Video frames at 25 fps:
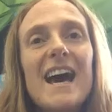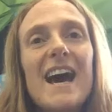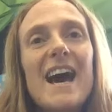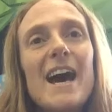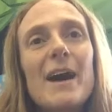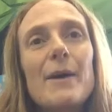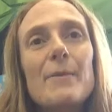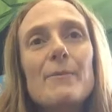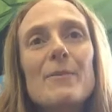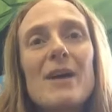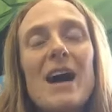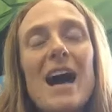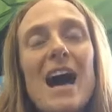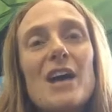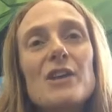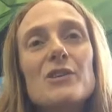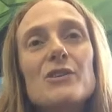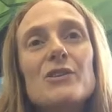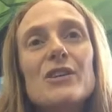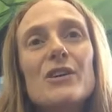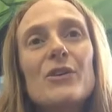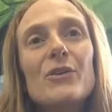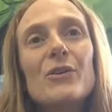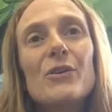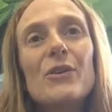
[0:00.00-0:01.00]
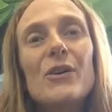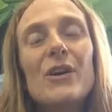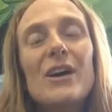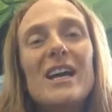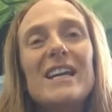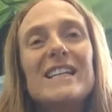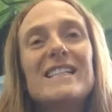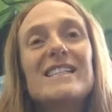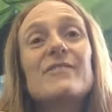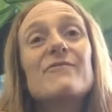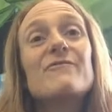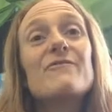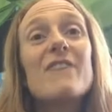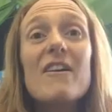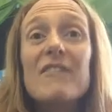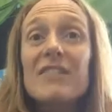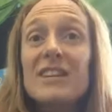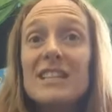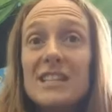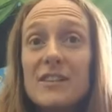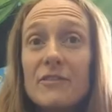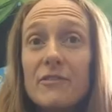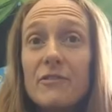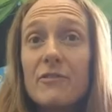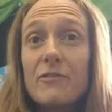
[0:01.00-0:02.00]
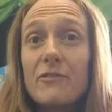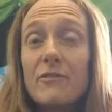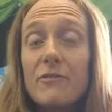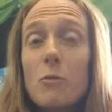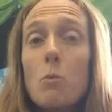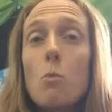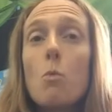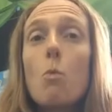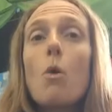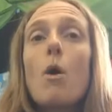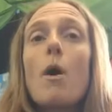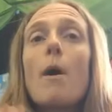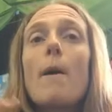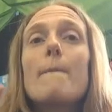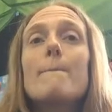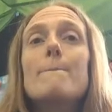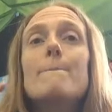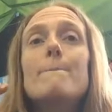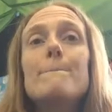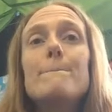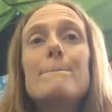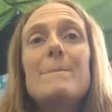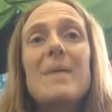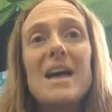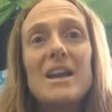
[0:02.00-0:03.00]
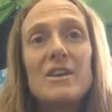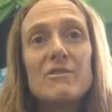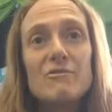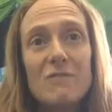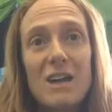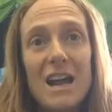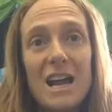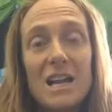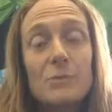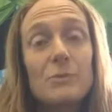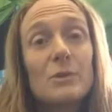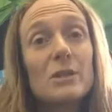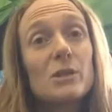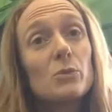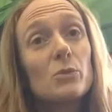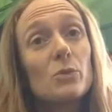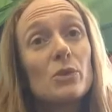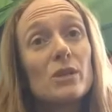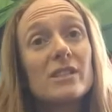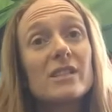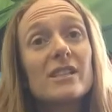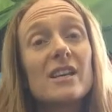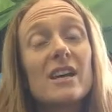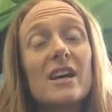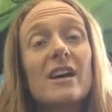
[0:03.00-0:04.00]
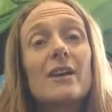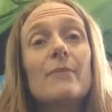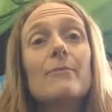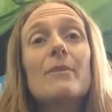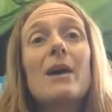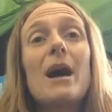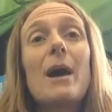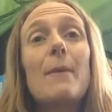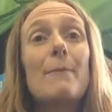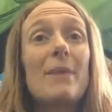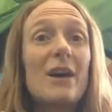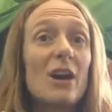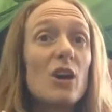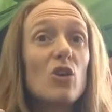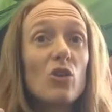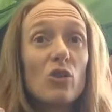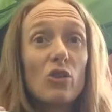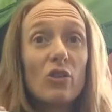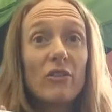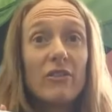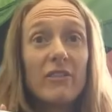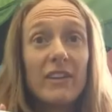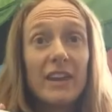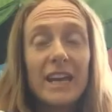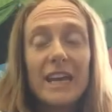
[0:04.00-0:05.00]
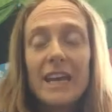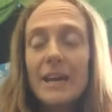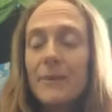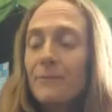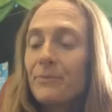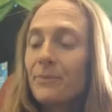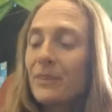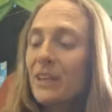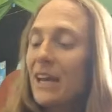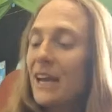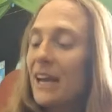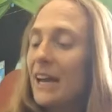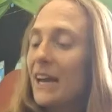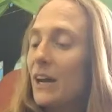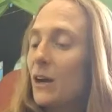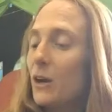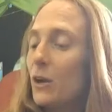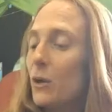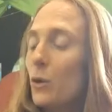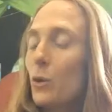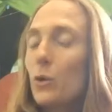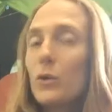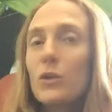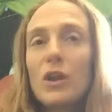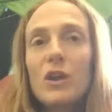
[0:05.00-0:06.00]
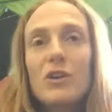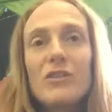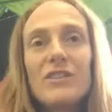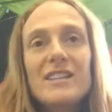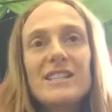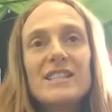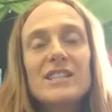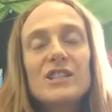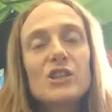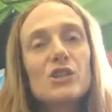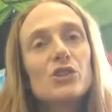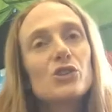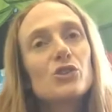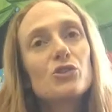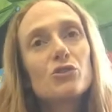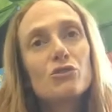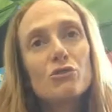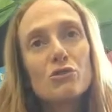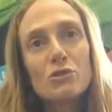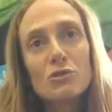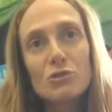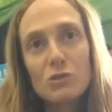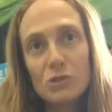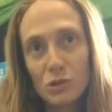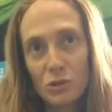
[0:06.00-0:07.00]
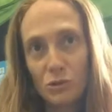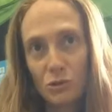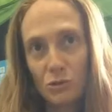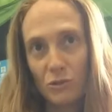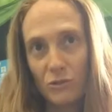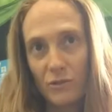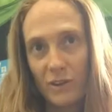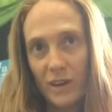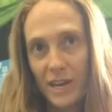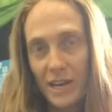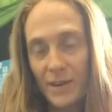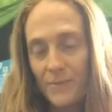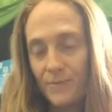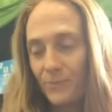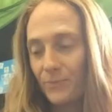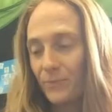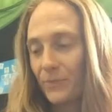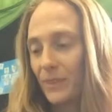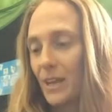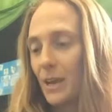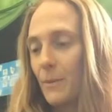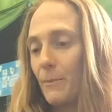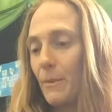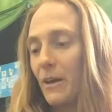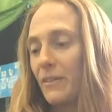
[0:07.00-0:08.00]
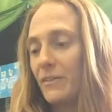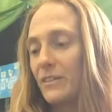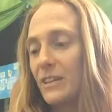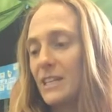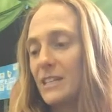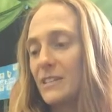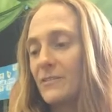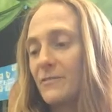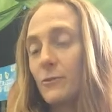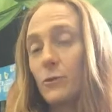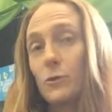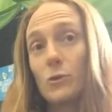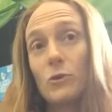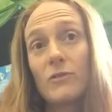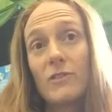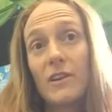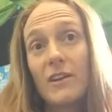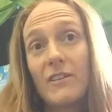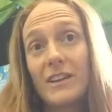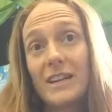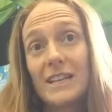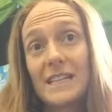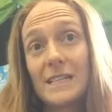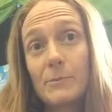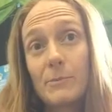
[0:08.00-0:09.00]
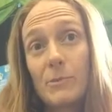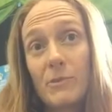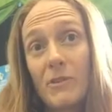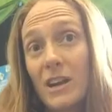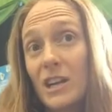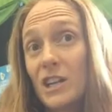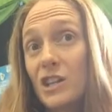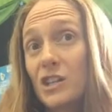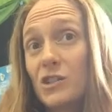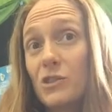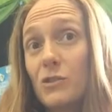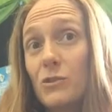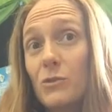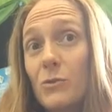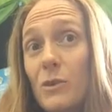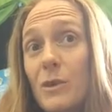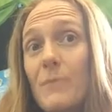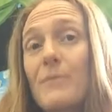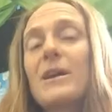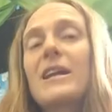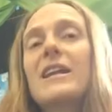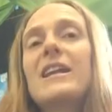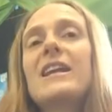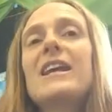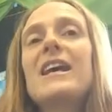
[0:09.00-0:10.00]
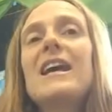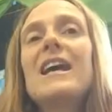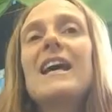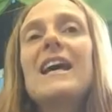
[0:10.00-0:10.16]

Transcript: and it's very different from what Ben read, which was a biography. Although this is a true story about these 4 very inspirational women,